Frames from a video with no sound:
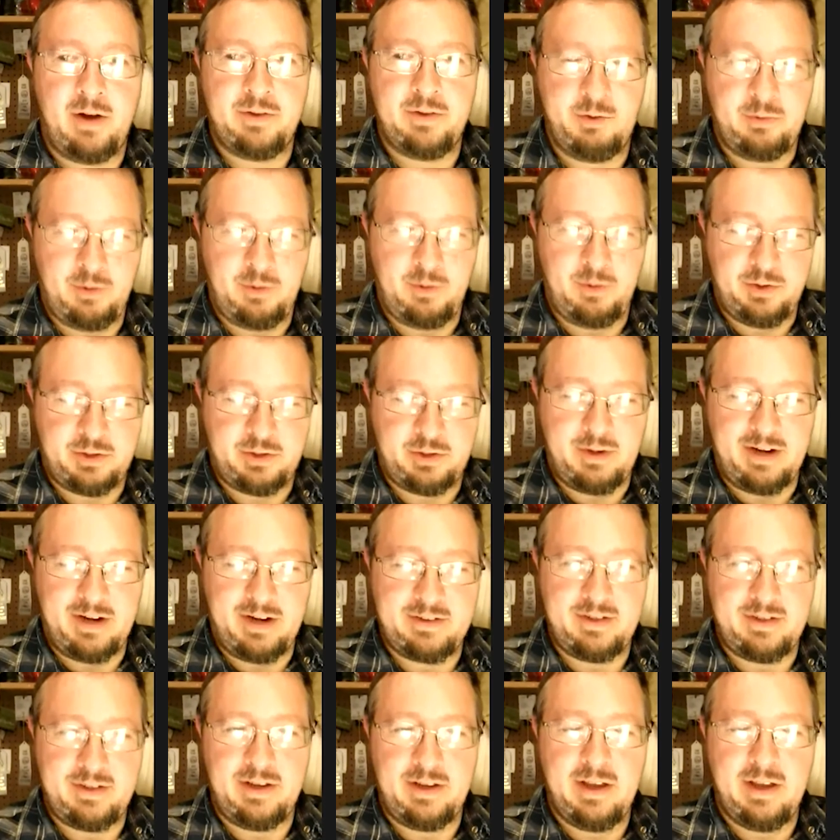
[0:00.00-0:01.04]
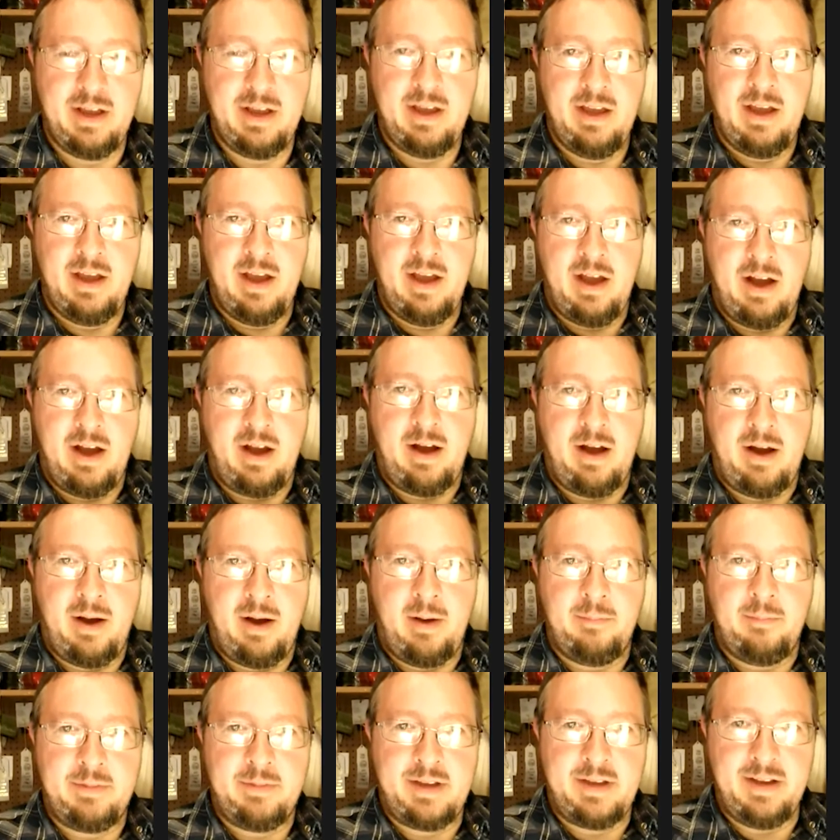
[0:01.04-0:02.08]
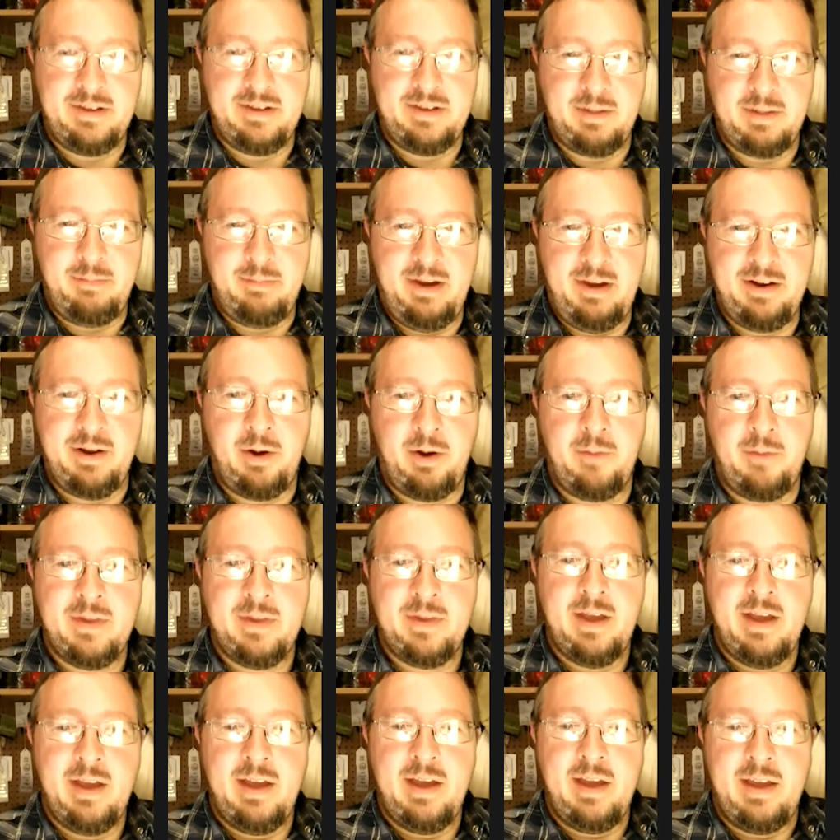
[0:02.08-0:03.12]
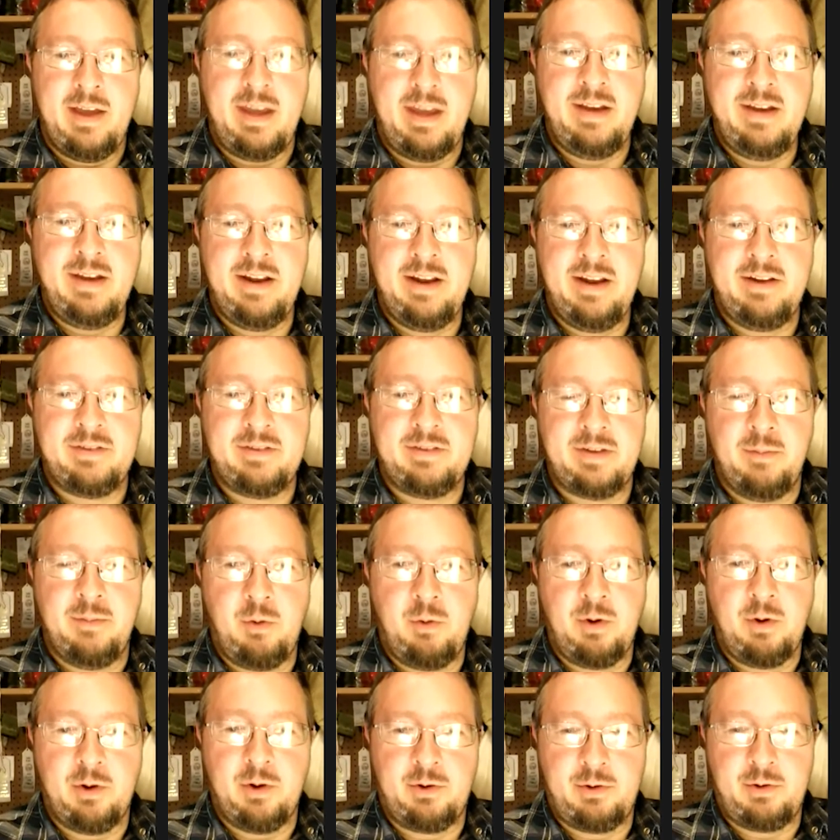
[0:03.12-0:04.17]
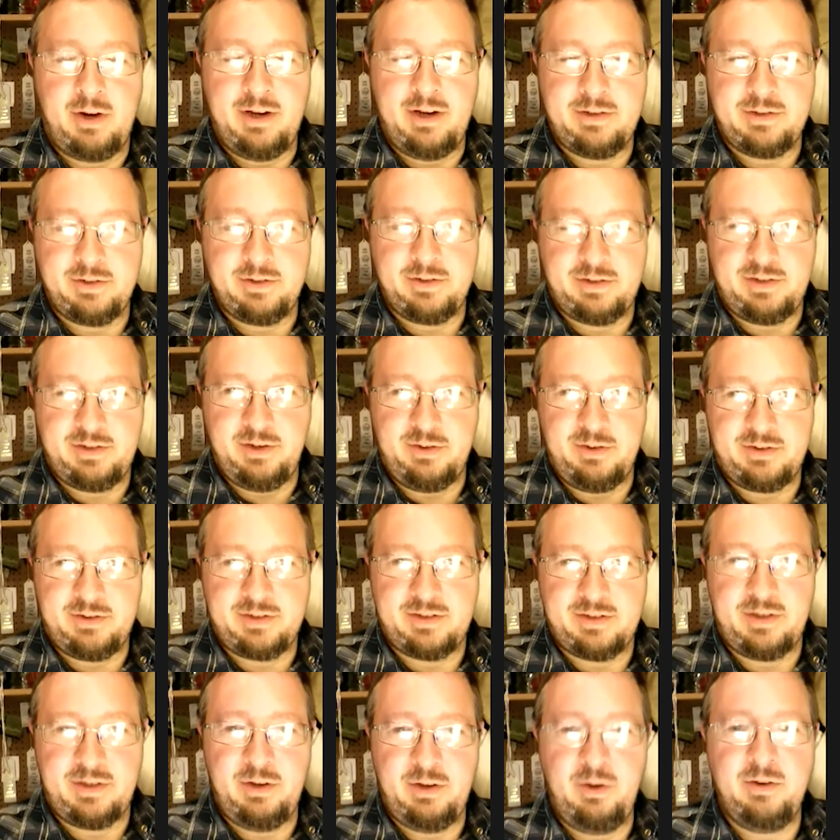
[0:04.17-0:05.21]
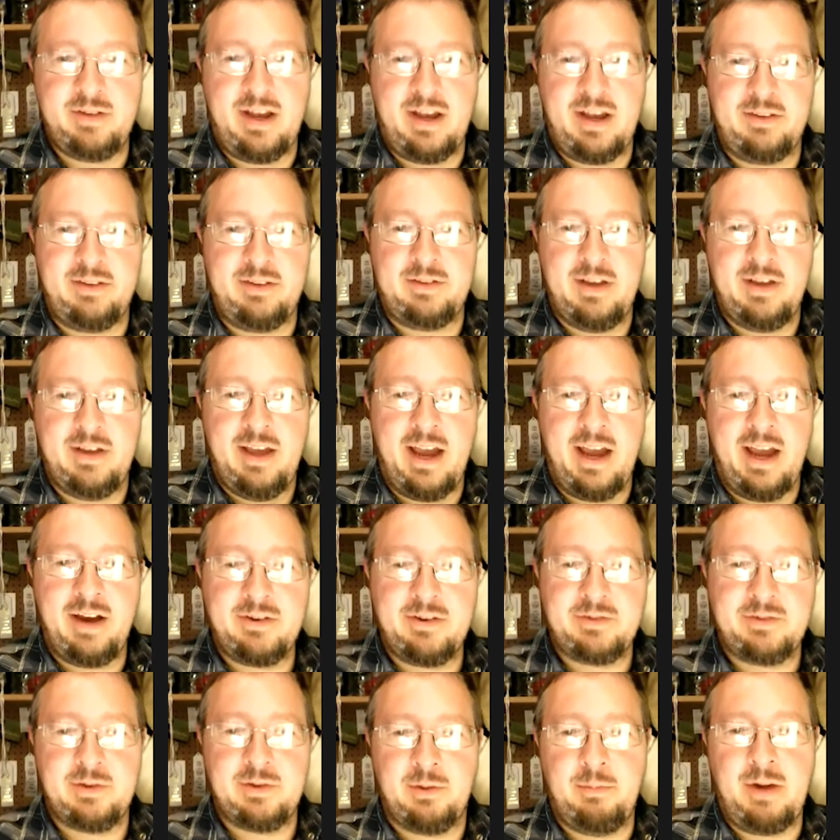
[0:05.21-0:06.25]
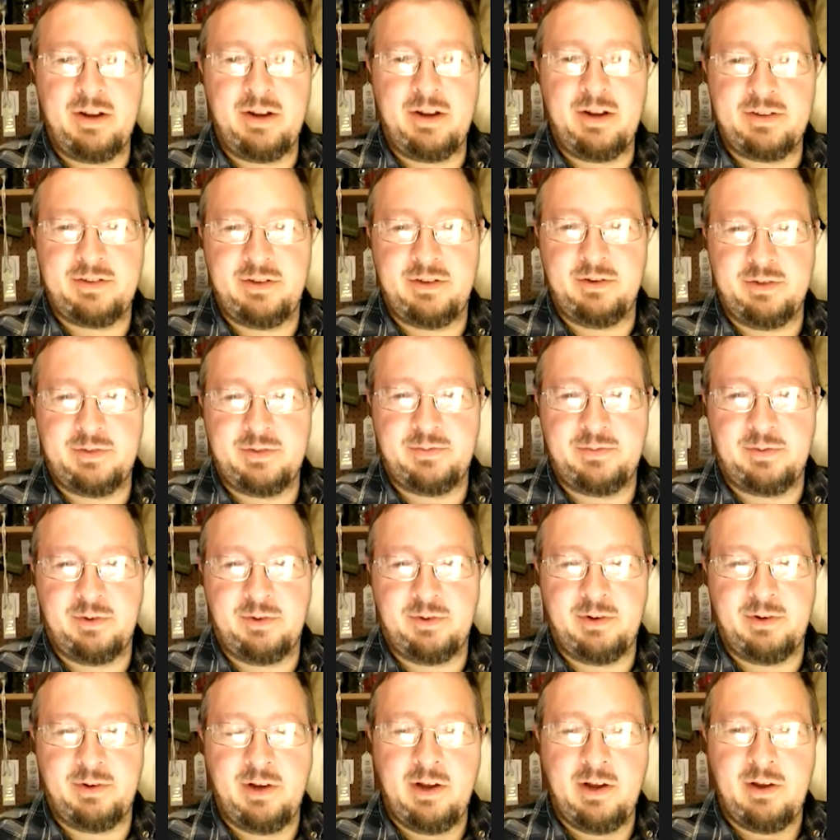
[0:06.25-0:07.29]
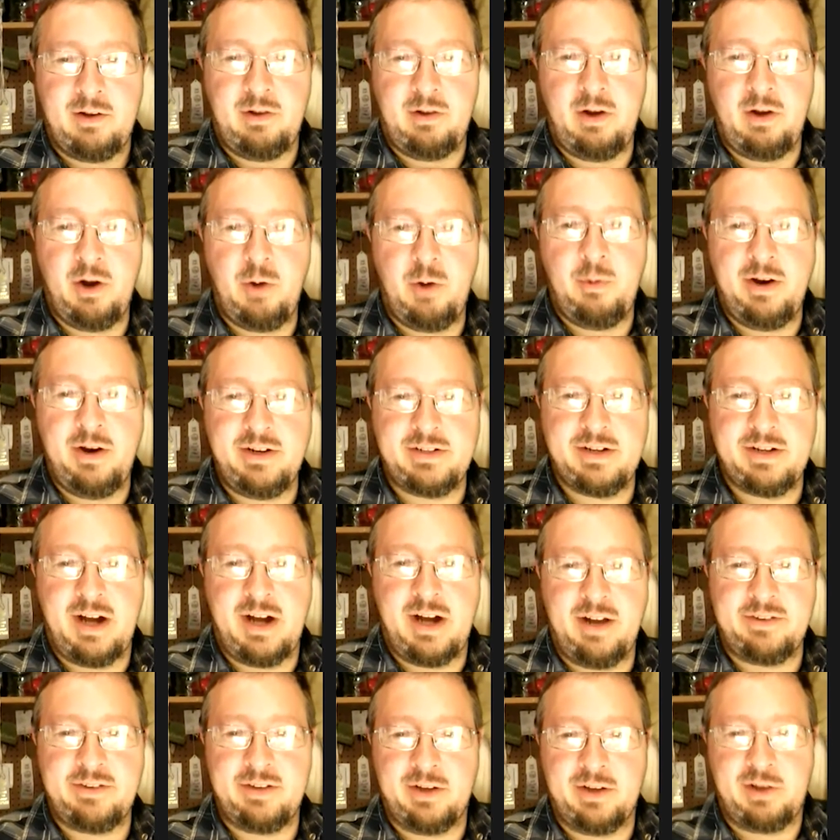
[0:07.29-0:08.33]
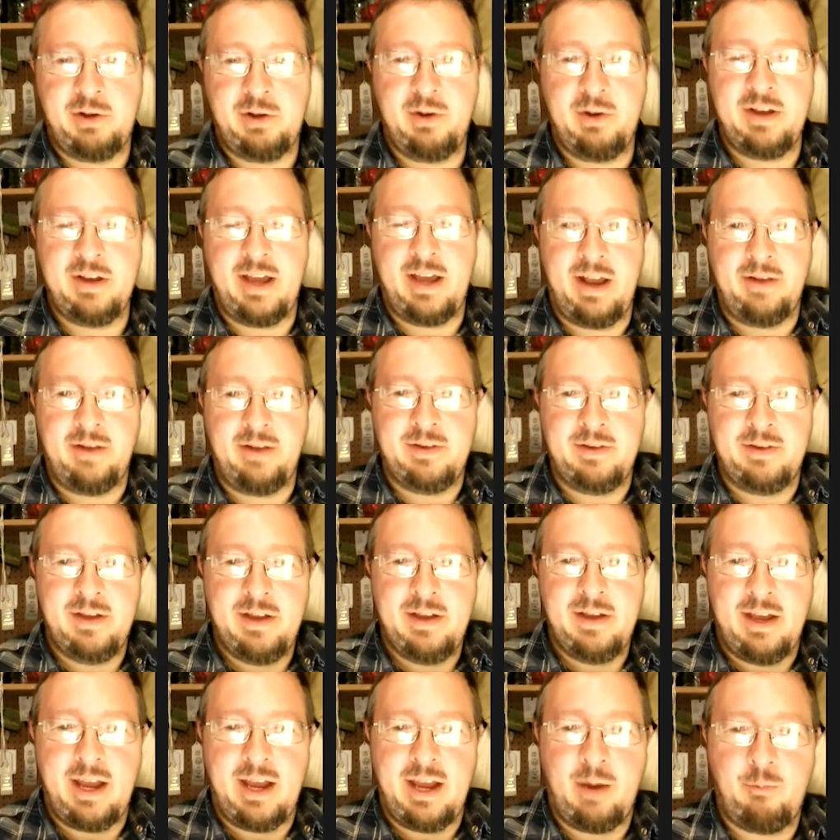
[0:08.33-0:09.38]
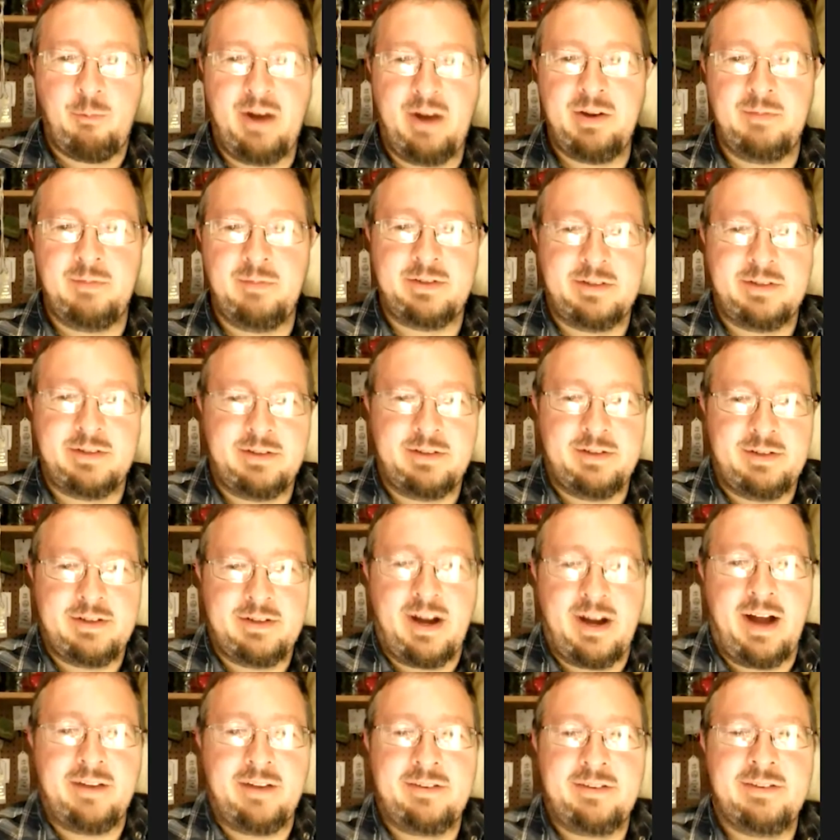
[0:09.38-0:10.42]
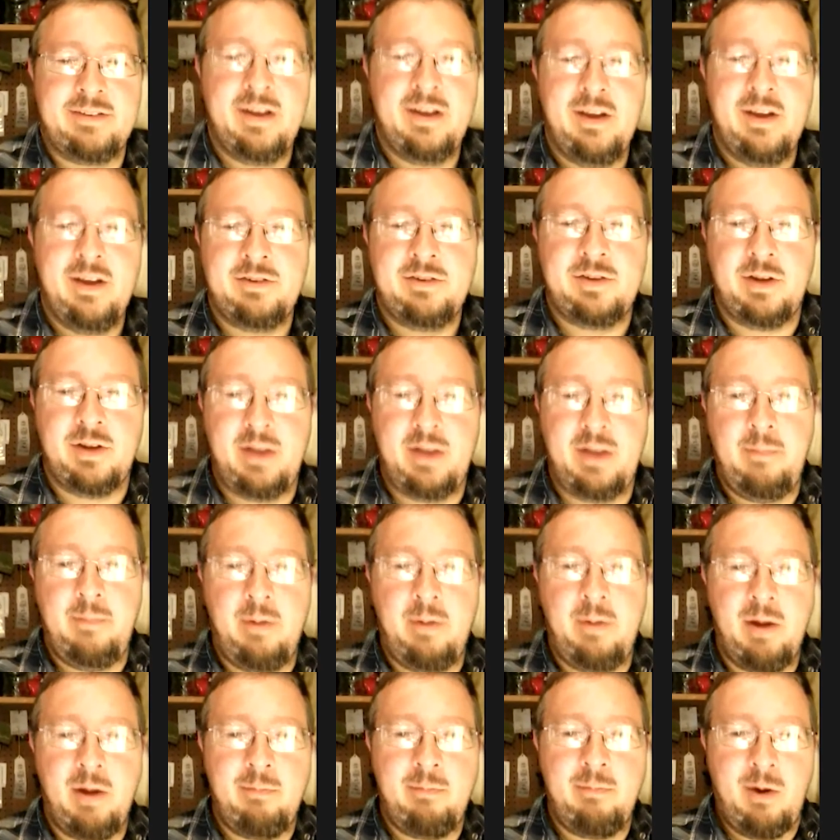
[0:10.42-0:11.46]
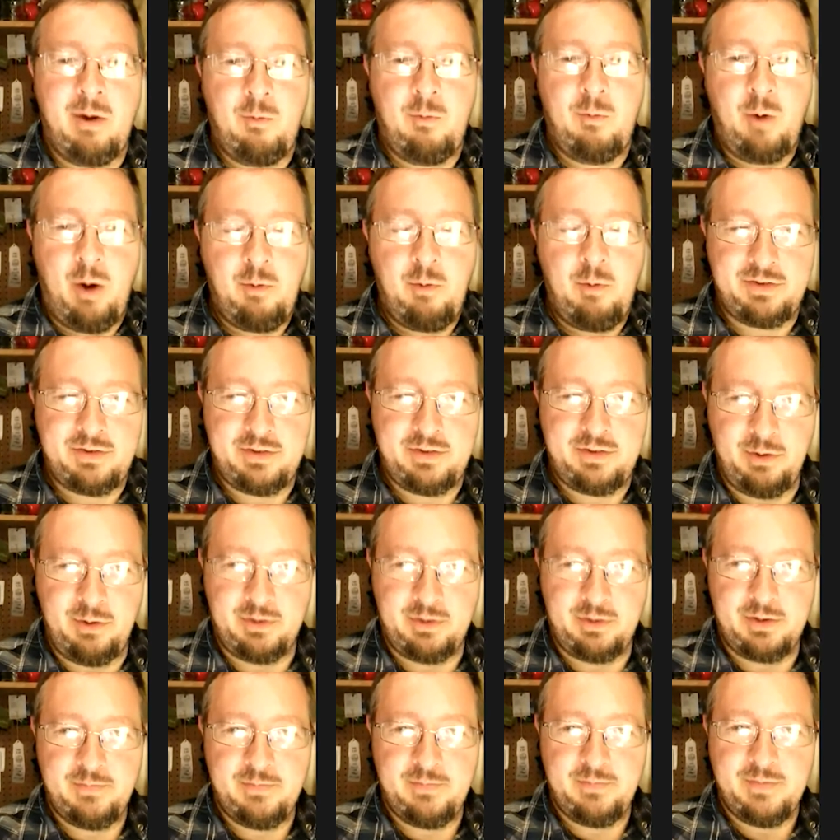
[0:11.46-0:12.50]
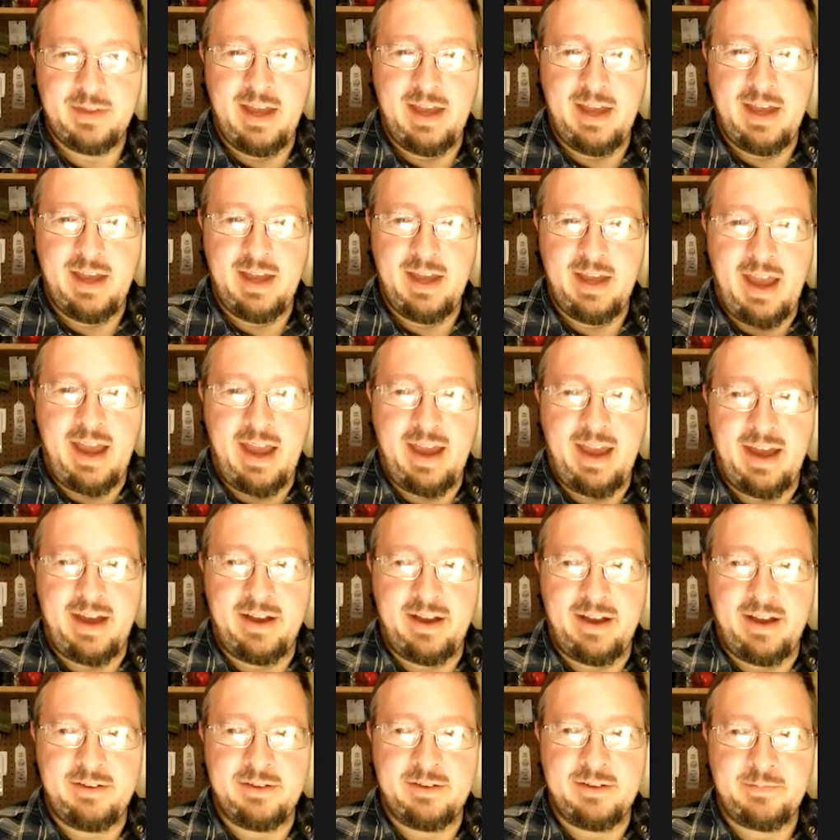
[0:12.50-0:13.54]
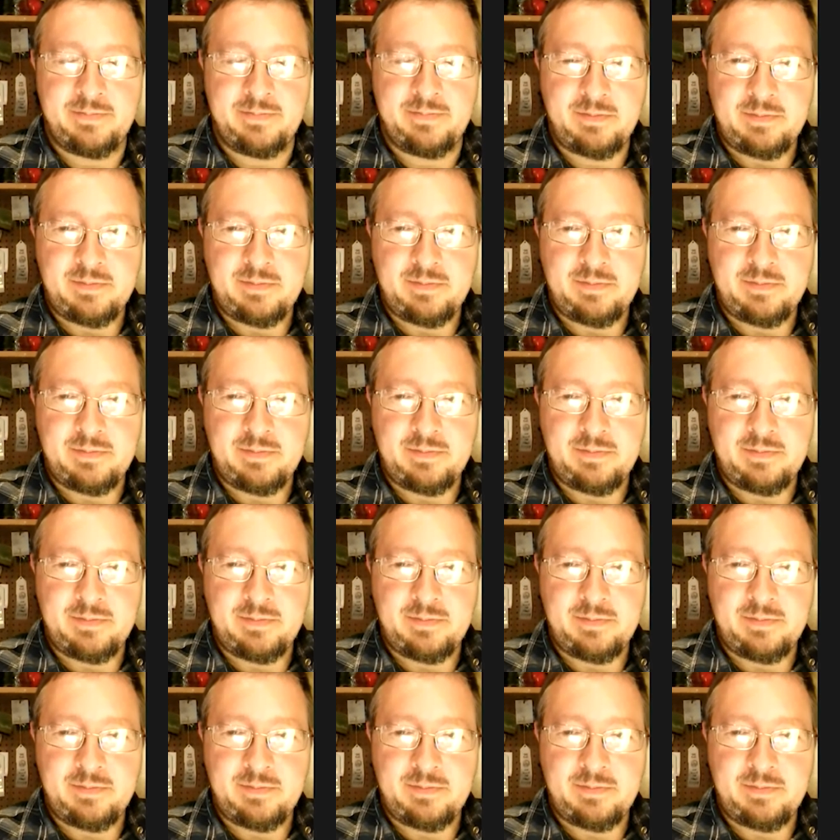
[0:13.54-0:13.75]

was directing, Ken Camino, he needed some more creature suits to use as extra monsters for long away shots and random shots. So they borrowed my werewolf suit, and